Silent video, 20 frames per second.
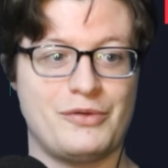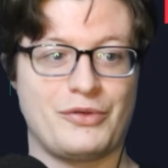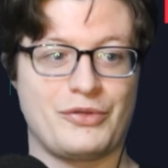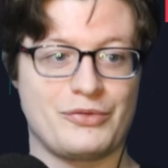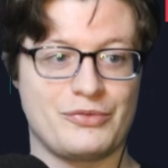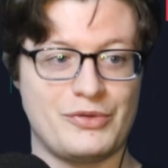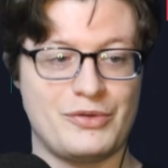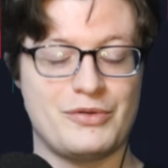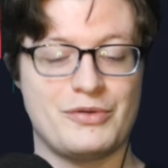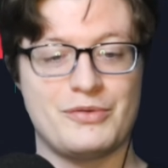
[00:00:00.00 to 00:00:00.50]

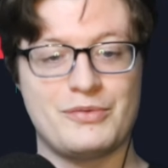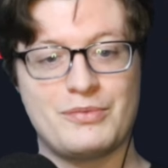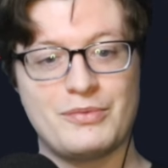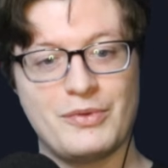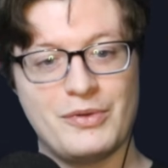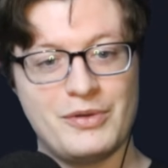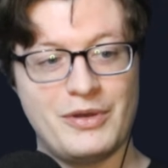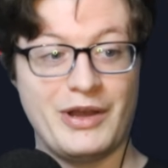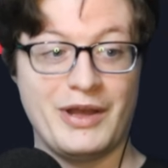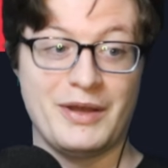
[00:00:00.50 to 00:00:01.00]
through
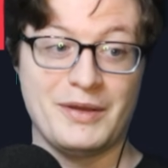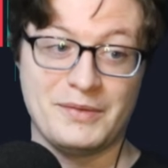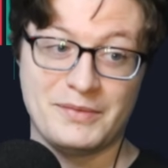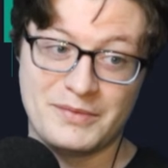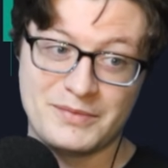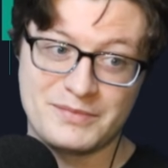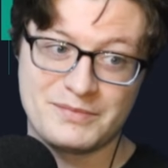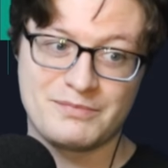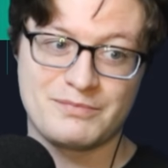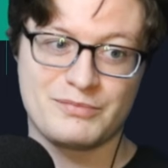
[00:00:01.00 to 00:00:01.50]

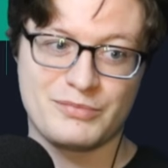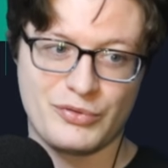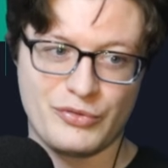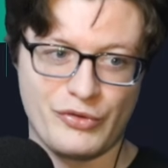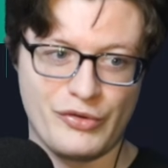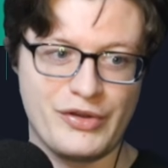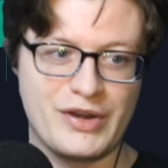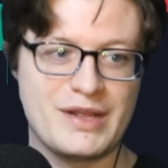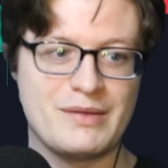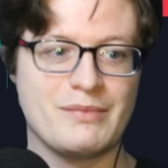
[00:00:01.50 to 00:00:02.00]

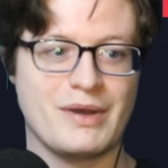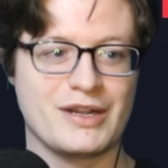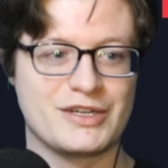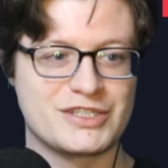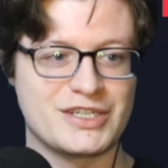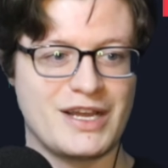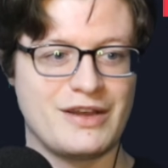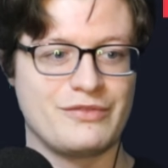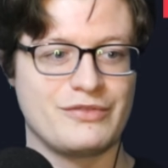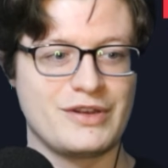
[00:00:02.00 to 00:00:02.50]
pretty much
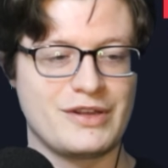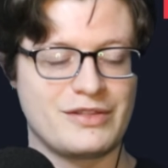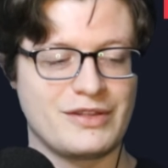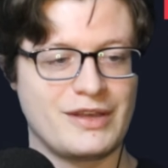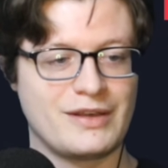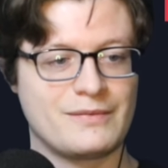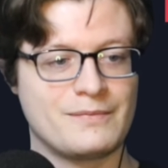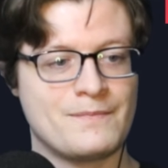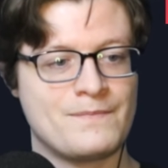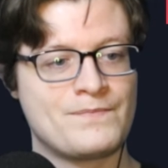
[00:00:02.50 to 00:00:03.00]

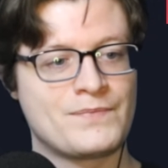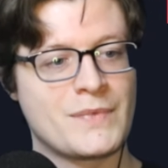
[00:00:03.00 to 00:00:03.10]
everything.